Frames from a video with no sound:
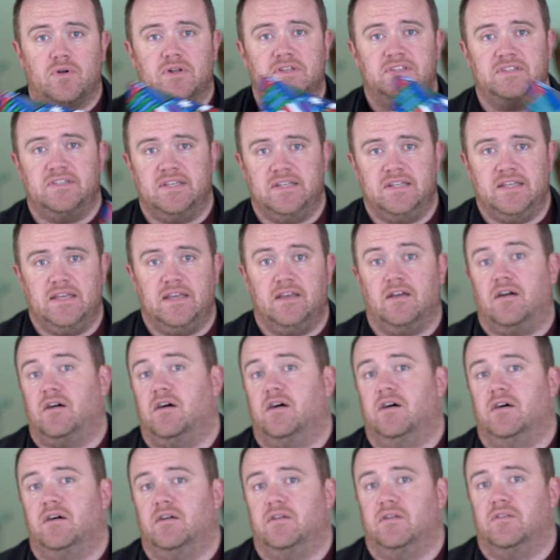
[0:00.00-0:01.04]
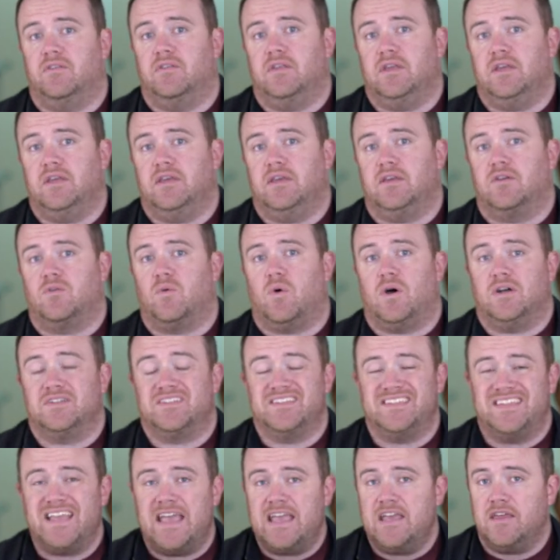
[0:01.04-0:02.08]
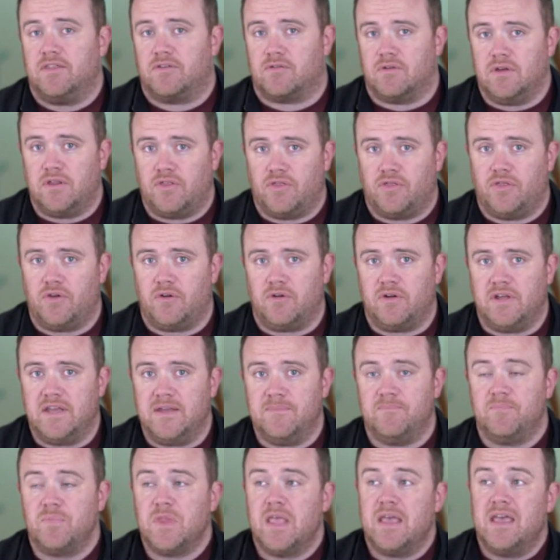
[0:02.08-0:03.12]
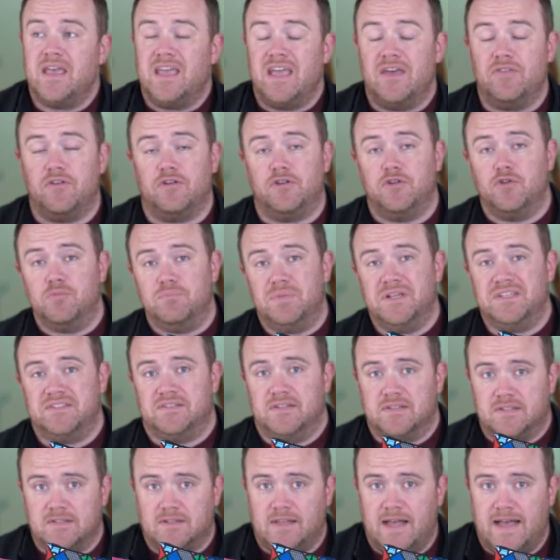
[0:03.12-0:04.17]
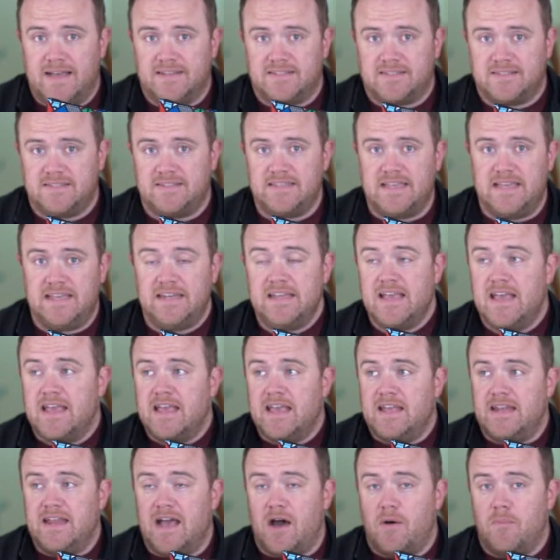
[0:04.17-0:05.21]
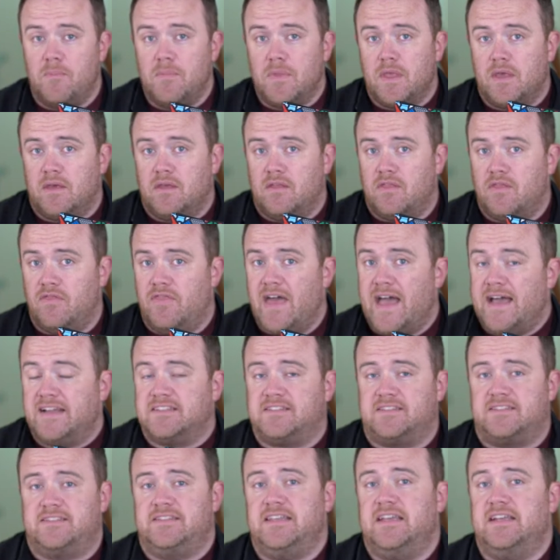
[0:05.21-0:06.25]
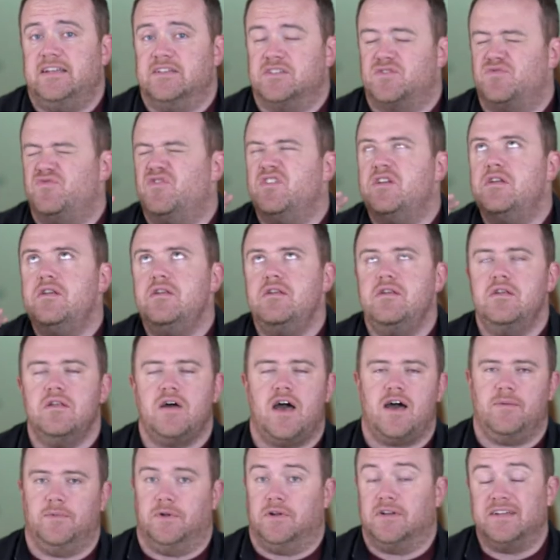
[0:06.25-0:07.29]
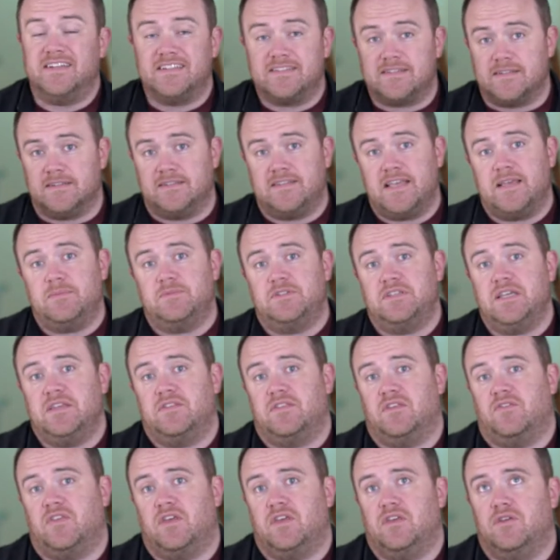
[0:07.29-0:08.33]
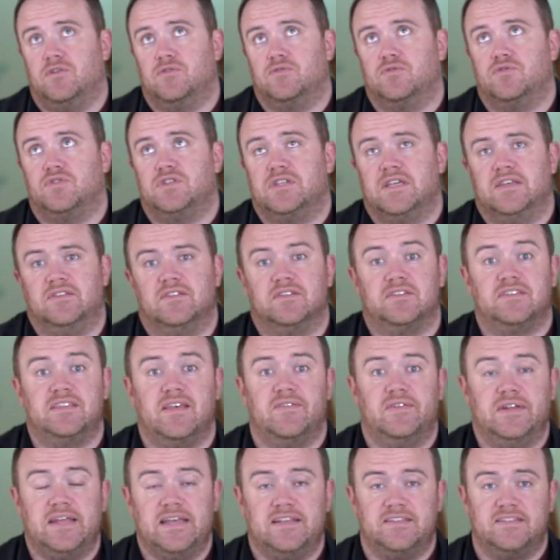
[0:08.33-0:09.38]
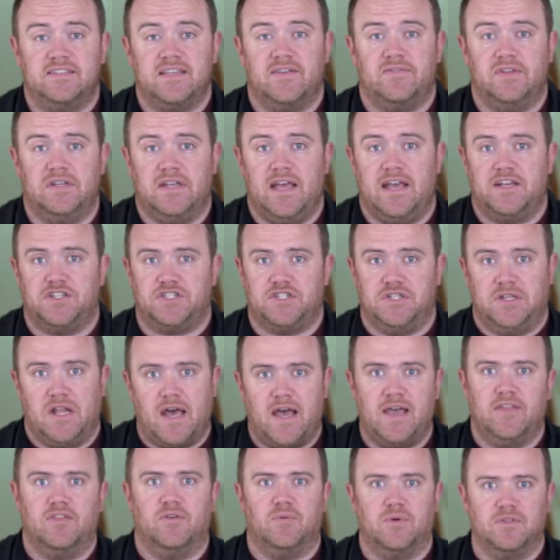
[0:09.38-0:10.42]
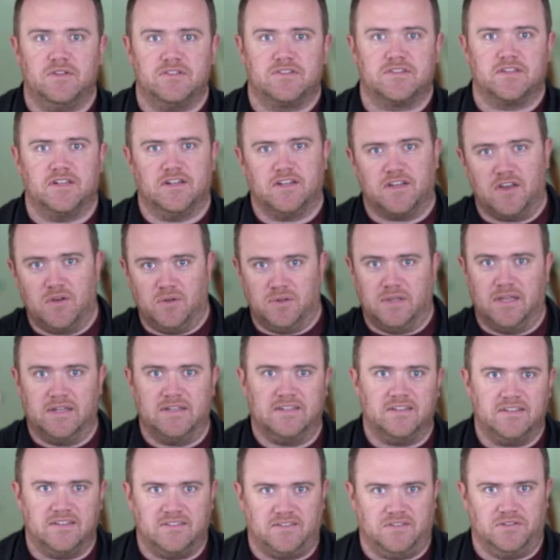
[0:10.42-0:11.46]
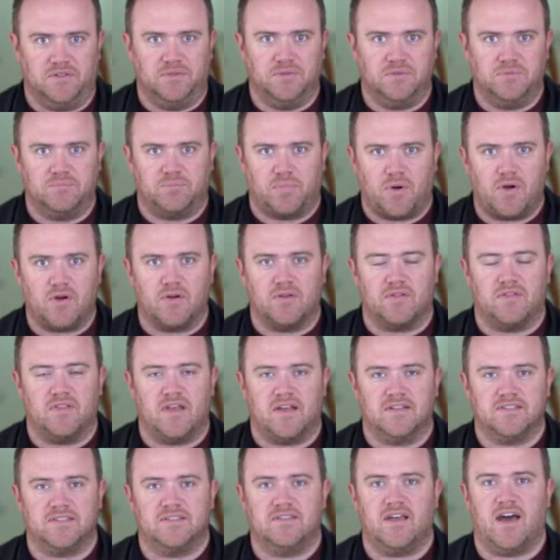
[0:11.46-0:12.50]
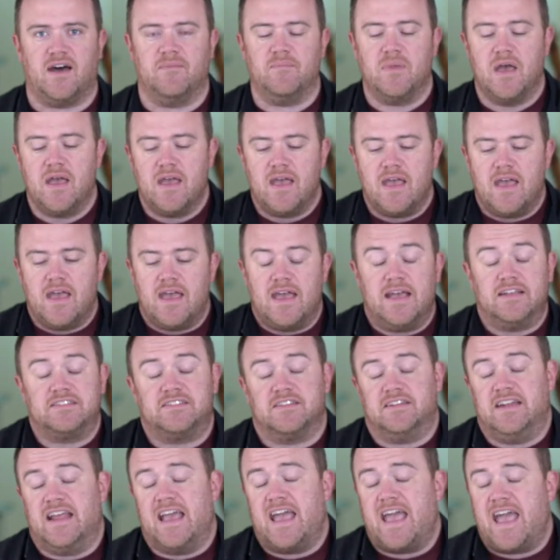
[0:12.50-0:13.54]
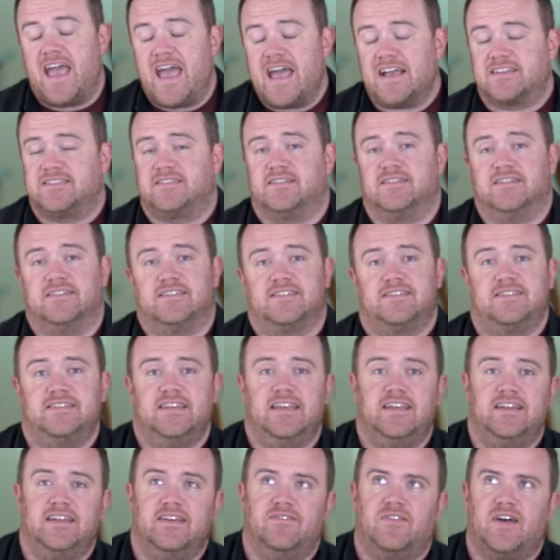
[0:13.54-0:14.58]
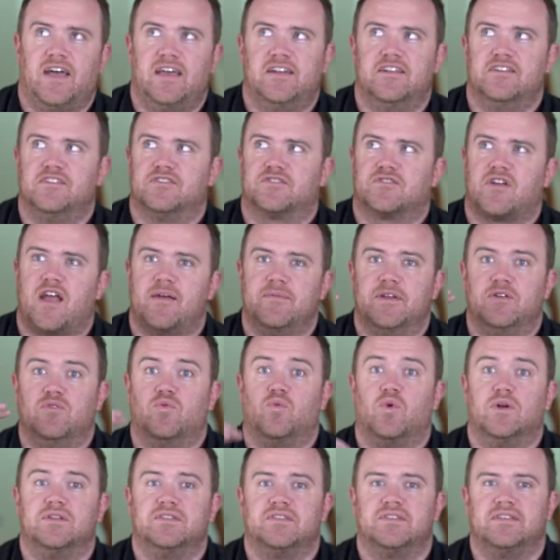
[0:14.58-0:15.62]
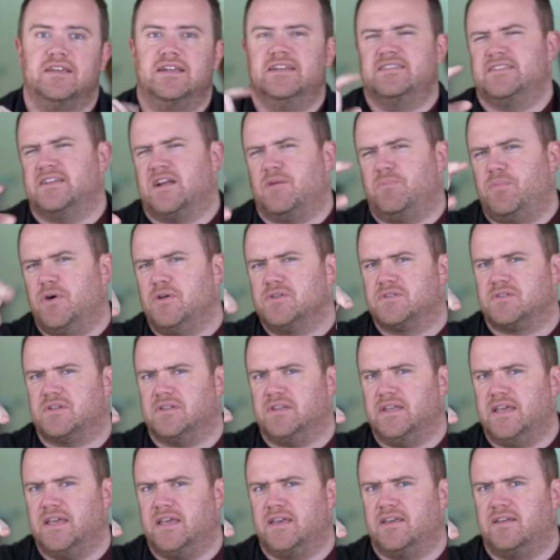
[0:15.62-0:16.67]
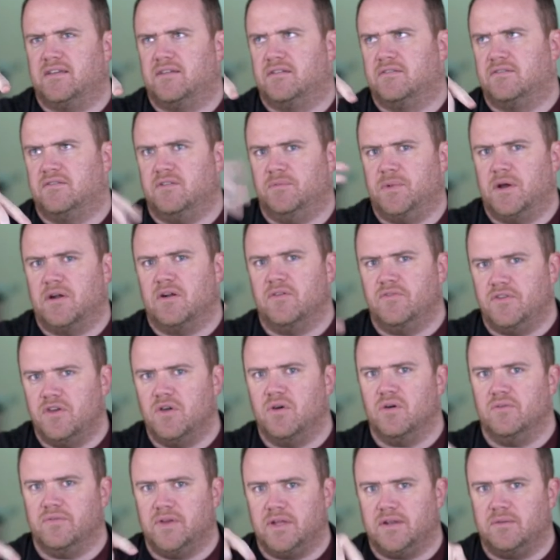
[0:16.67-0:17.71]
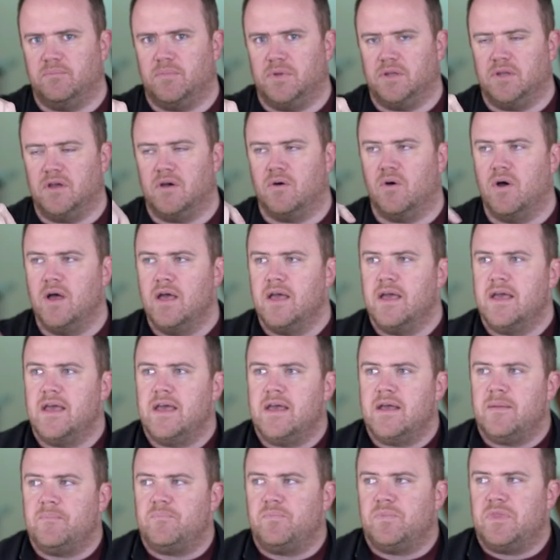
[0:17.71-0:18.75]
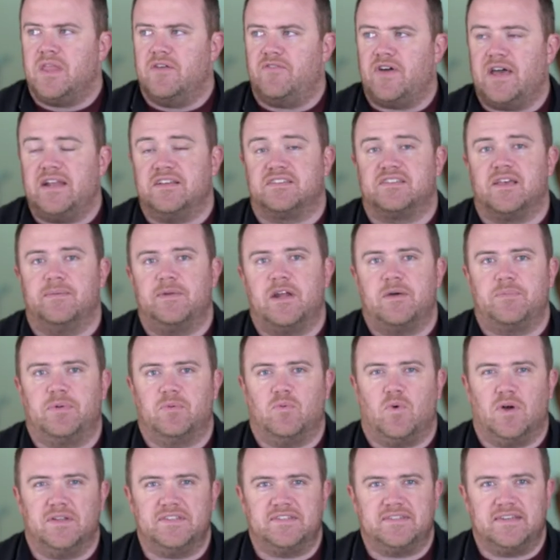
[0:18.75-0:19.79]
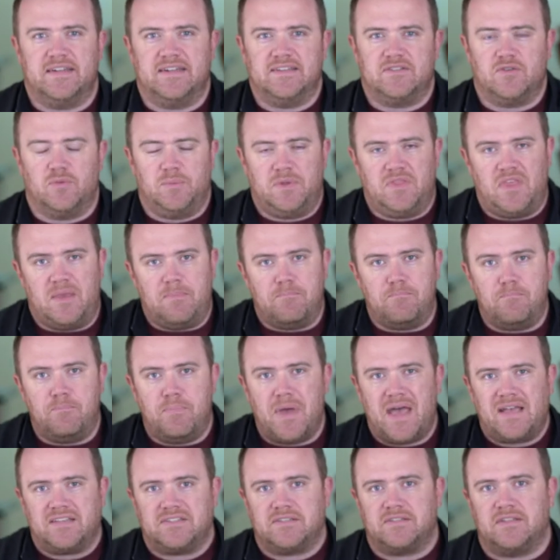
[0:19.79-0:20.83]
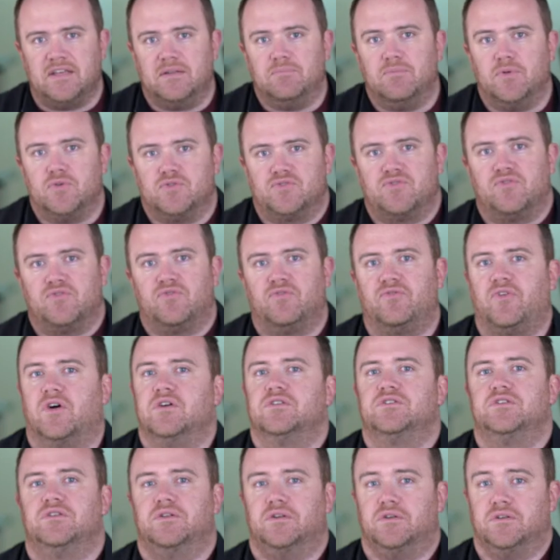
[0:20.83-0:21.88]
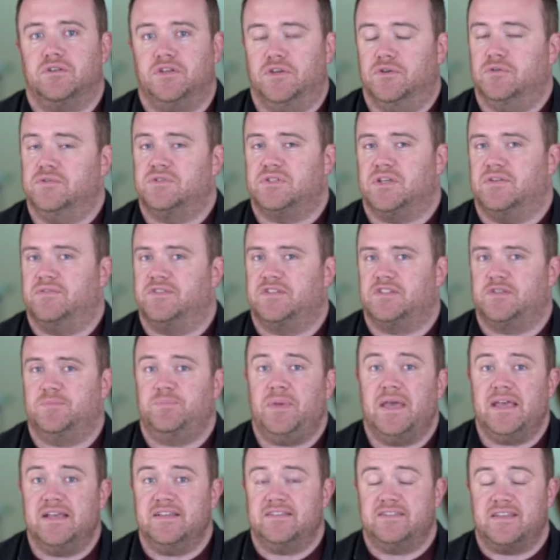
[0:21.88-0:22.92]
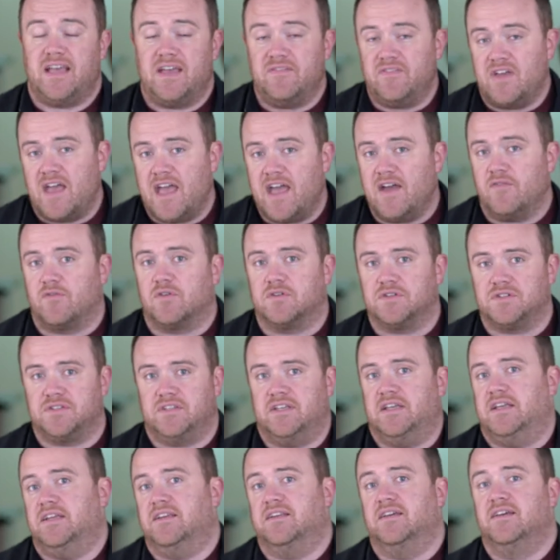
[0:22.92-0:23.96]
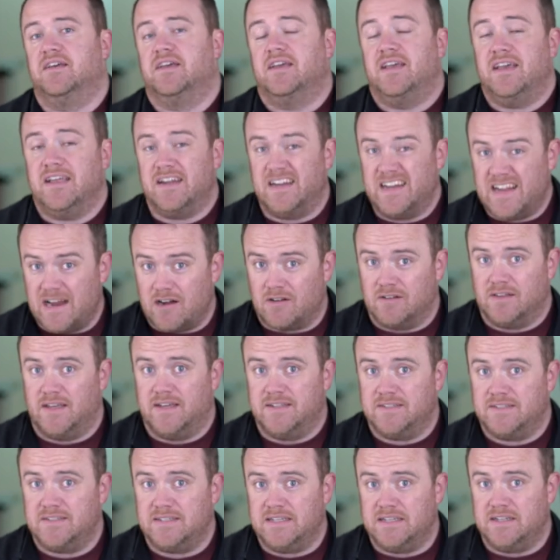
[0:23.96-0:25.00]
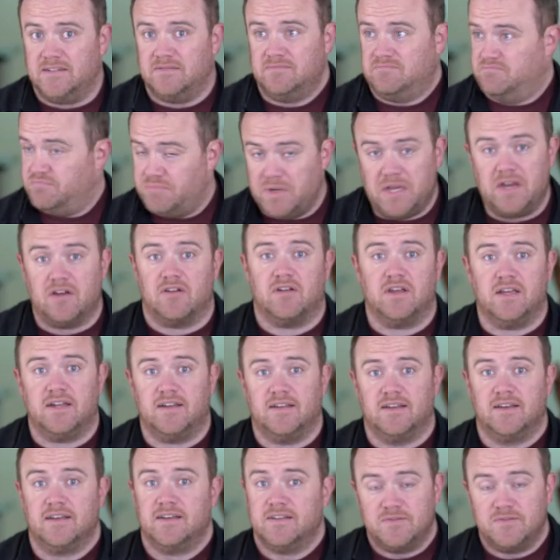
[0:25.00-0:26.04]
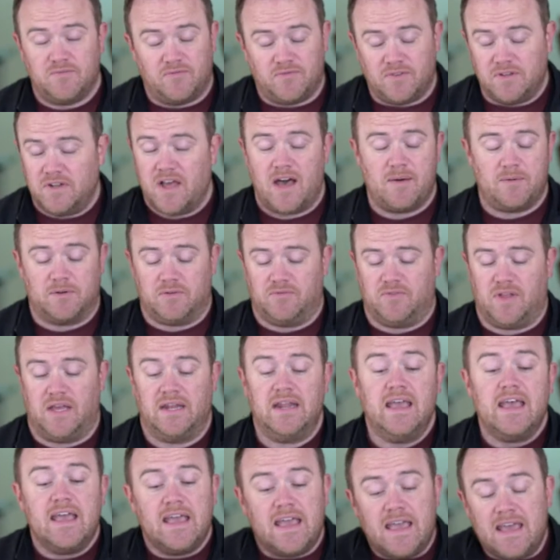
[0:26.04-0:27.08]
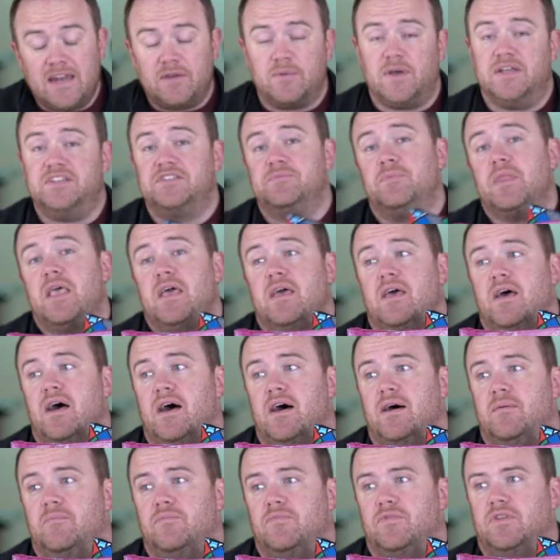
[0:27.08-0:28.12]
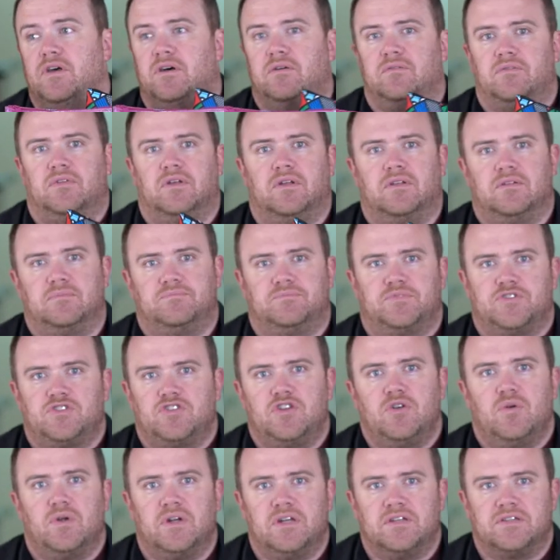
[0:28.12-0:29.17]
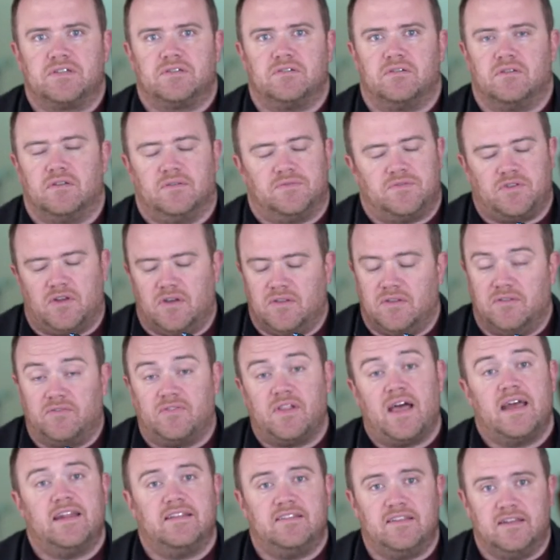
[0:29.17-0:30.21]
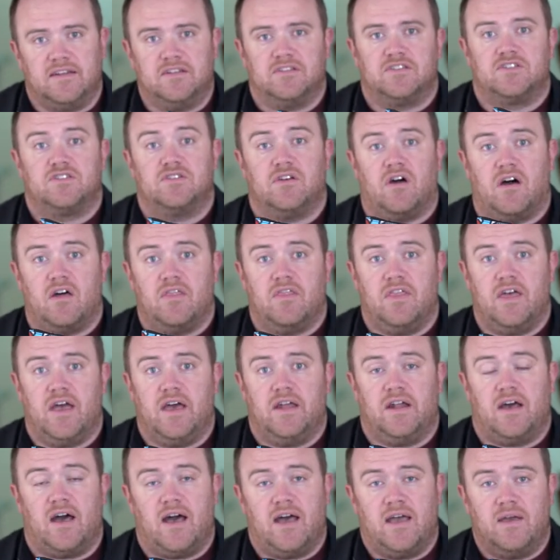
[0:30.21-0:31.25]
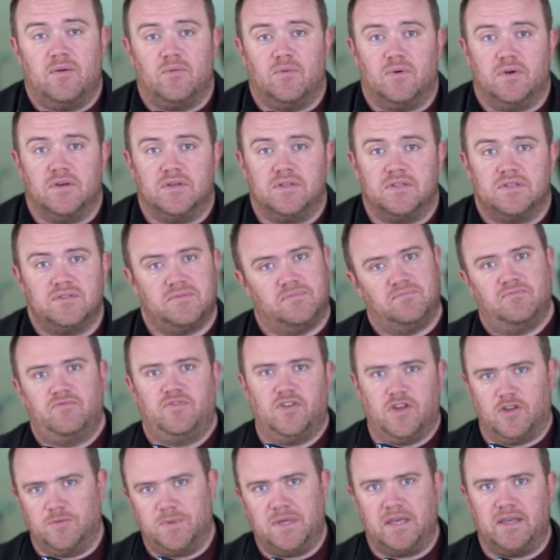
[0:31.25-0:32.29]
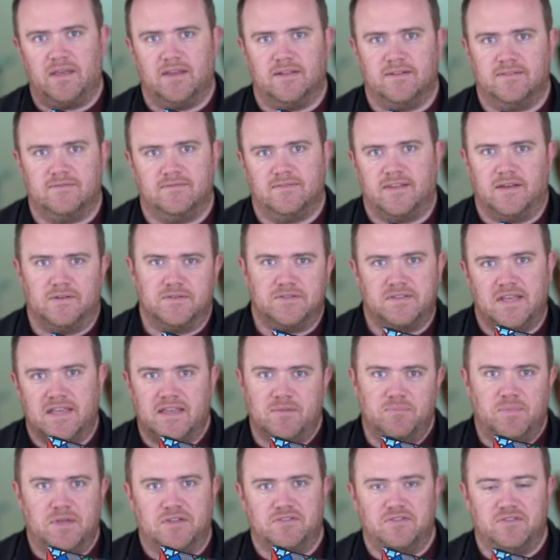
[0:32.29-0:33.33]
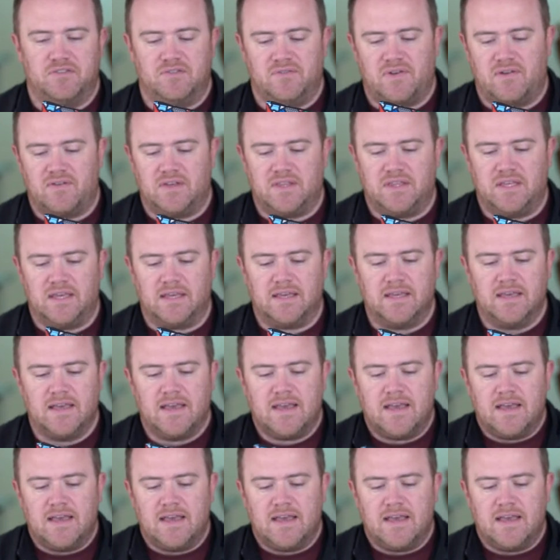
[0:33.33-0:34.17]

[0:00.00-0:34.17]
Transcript: to Sydney on the Qantas A330 in their new business class seat. Now, that seat is phenomenal, and it's the same seat that they use in the 787-9, the one that's going to go London to Perth nonstop. It's an excellent seat. If I had to describe it in one sentence, and I'll post a link to my review of it below, if I had to sum it up in one sentence, it would be the best and most functional use of space I've ever seen in an airline seat, period. Phenomenal flight. Anyways, the flight attendant saw that I was filming and I was taking pictures of everything.